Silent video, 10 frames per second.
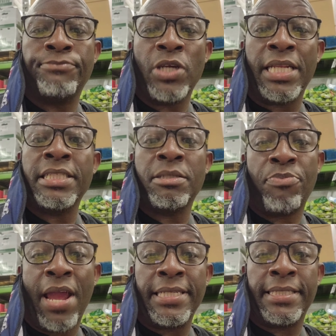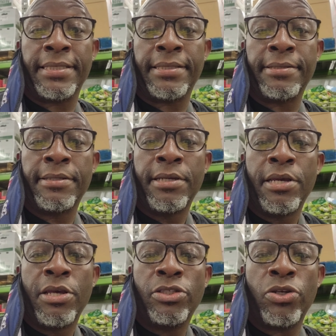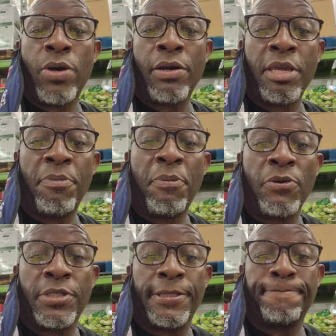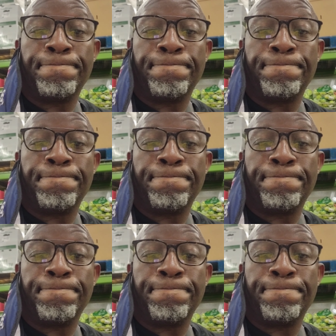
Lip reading: trying to get some prices. So I'll keep you posted.